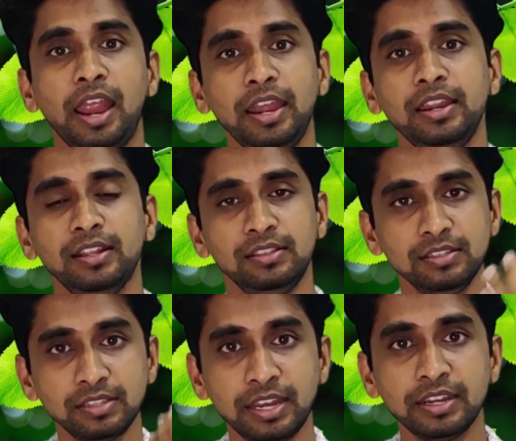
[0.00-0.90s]
And
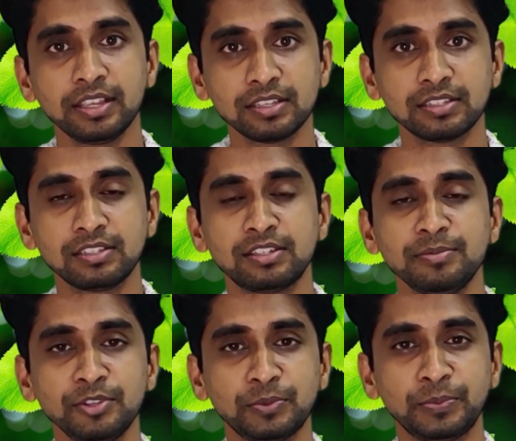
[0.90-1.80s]
this entire
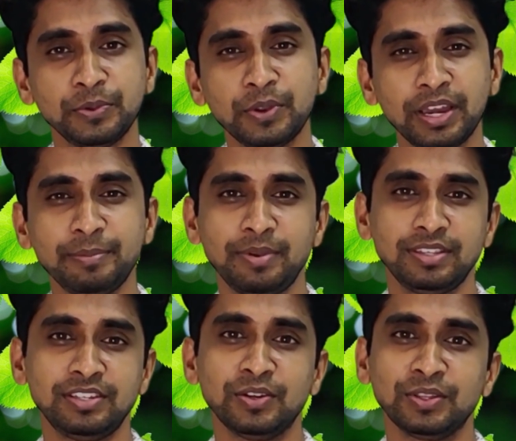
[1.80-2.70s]
system is purely
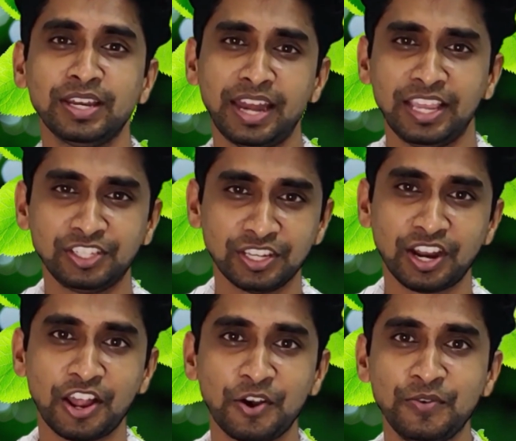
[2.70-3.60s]
based on the
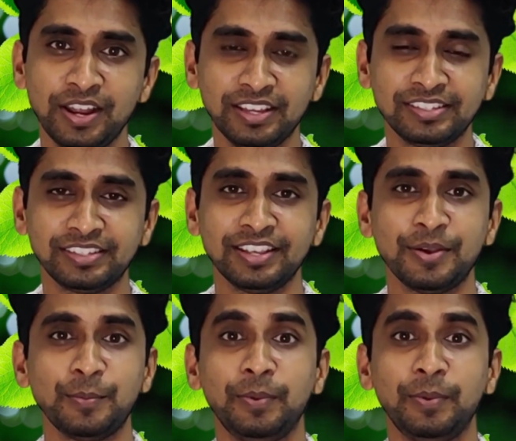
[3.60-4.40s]
nature around us.